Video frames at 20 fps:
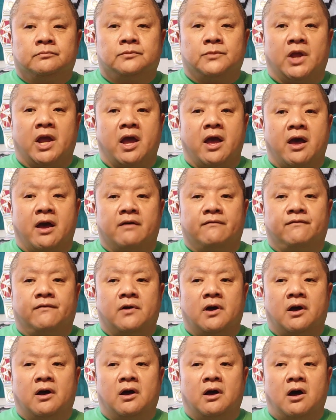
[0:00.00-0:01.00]
they have
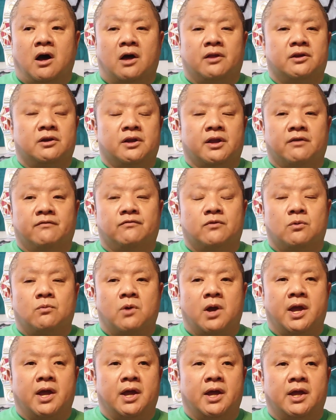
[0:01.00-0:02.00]
other
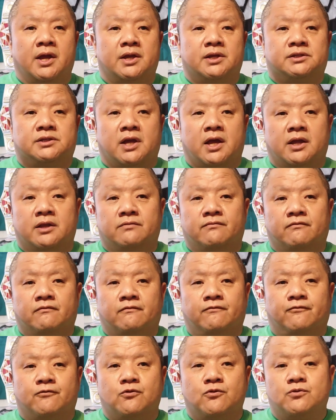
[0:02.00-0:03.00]
giveaways and
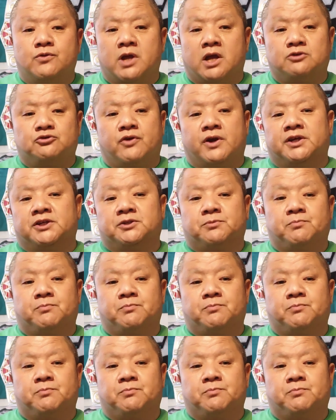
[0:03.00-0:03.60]
food and drink